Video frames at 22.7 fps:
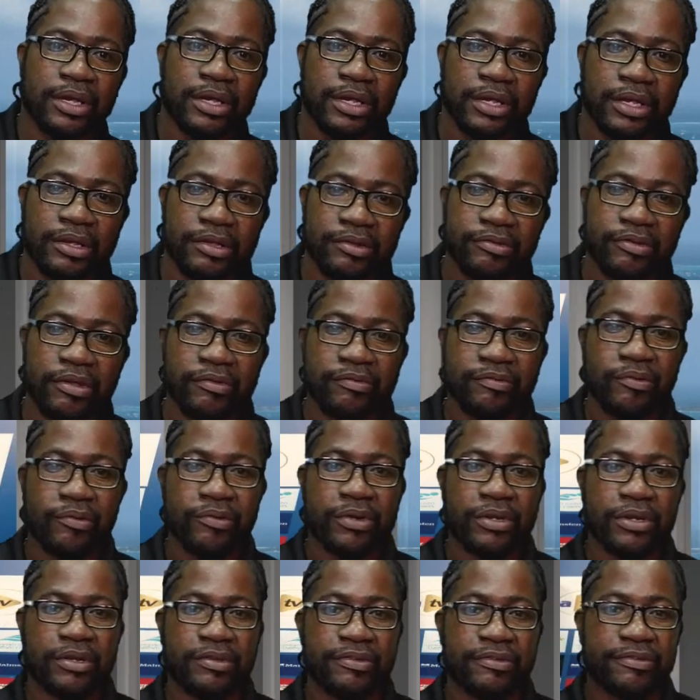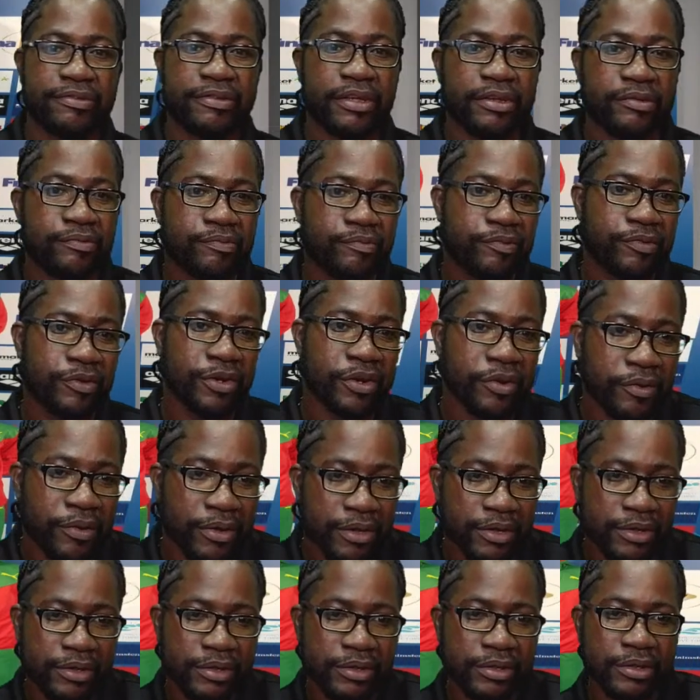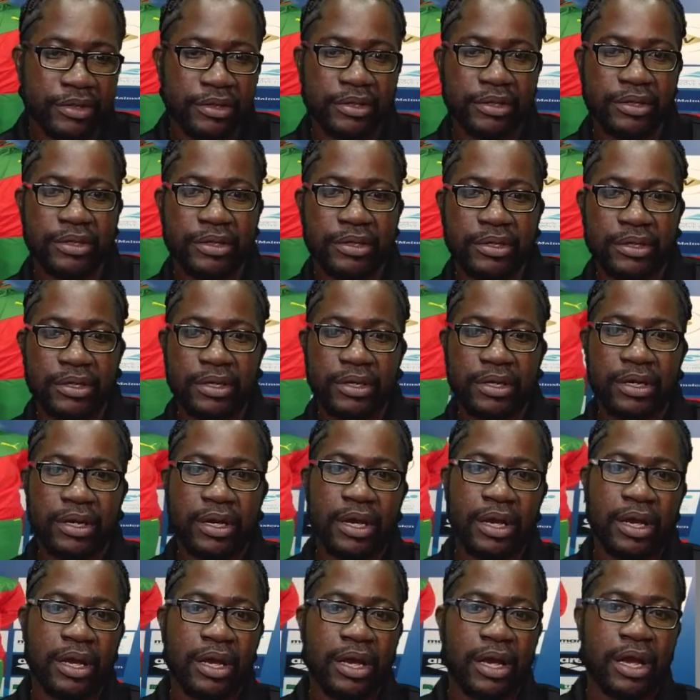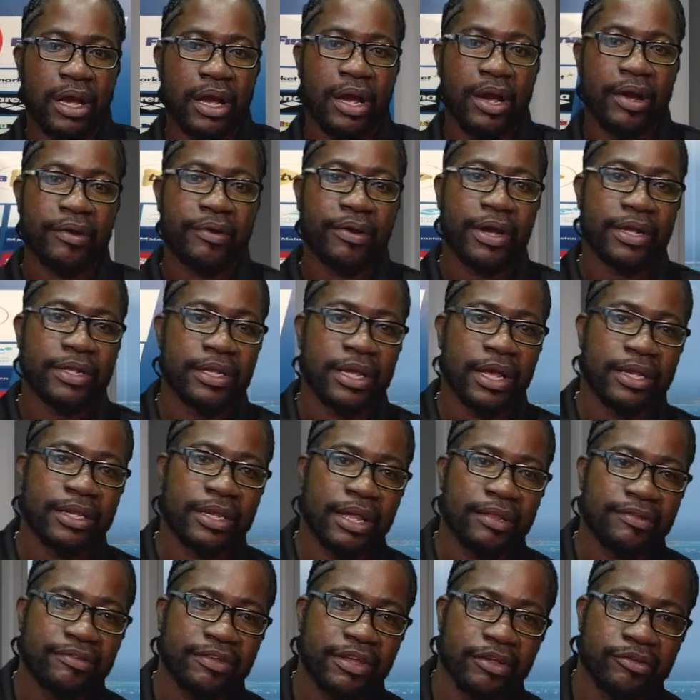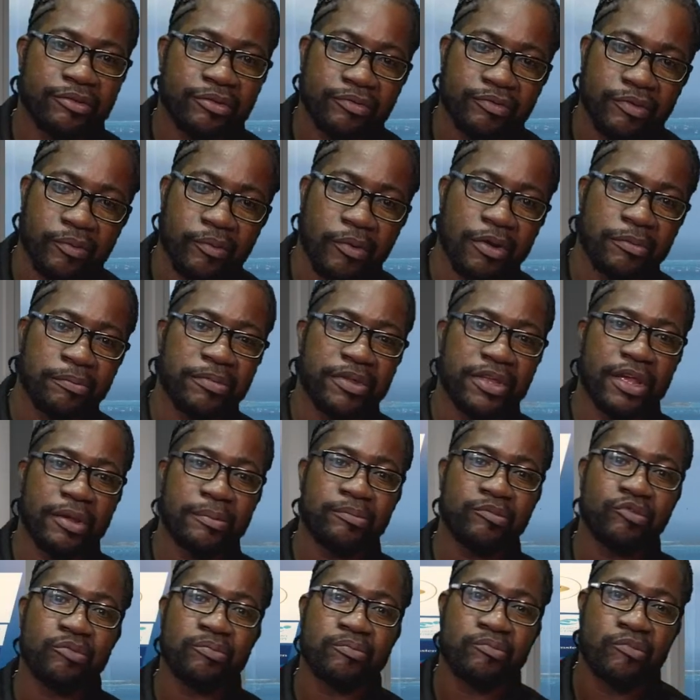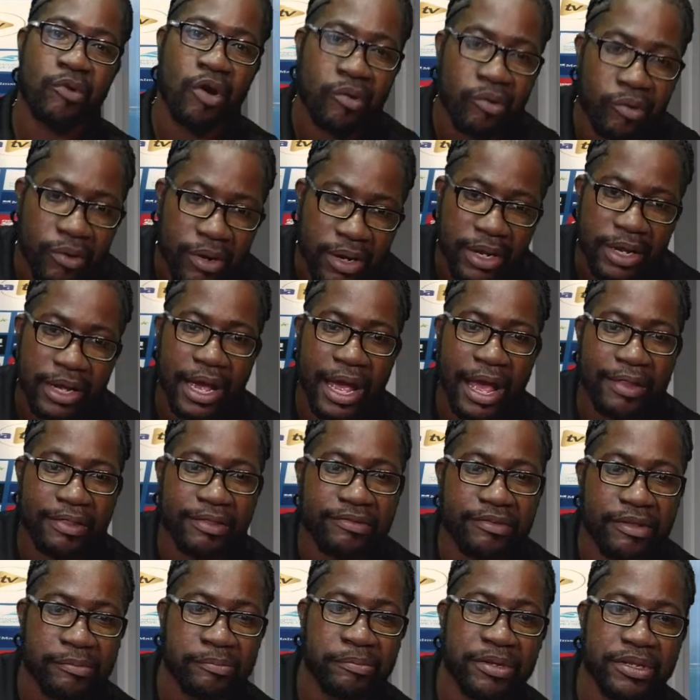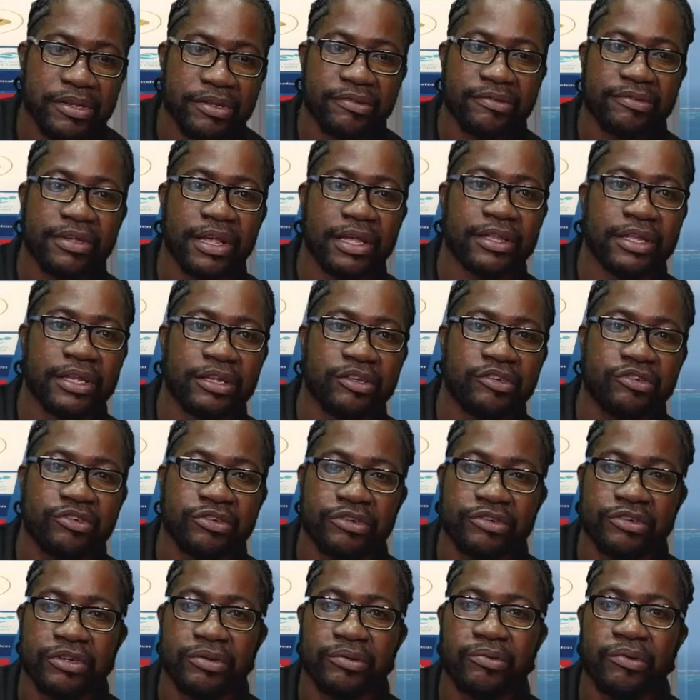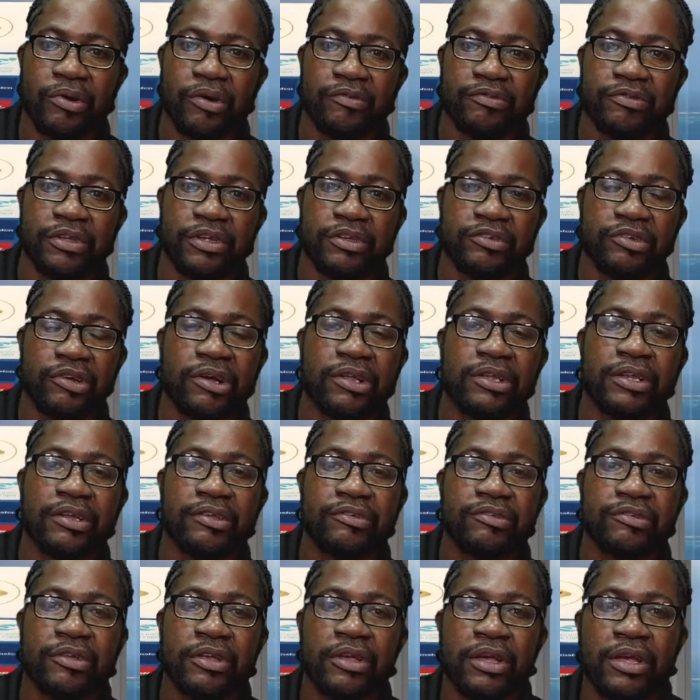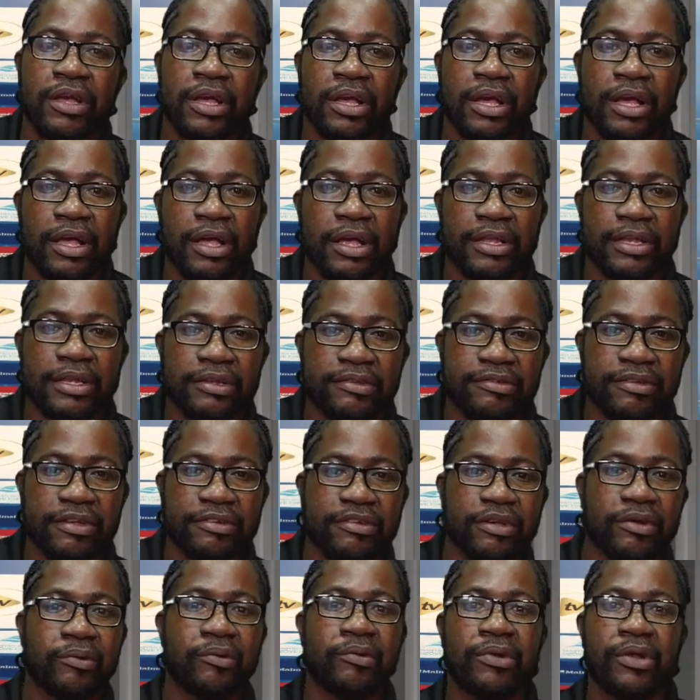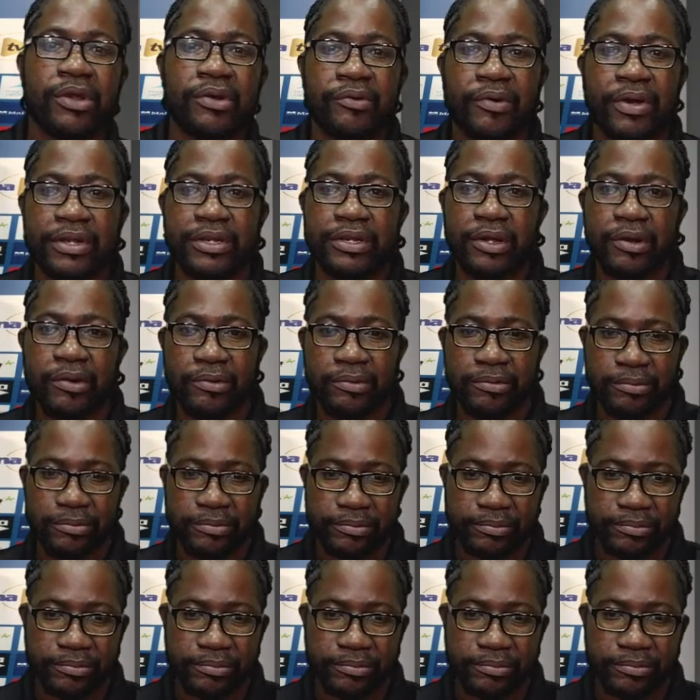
He's afforded a state funeral. All right, and that's scheduled for 1 p.m. tomorrow at the St. Peter's Catholic Church in Guelph, St. John. There's a little session going on right now.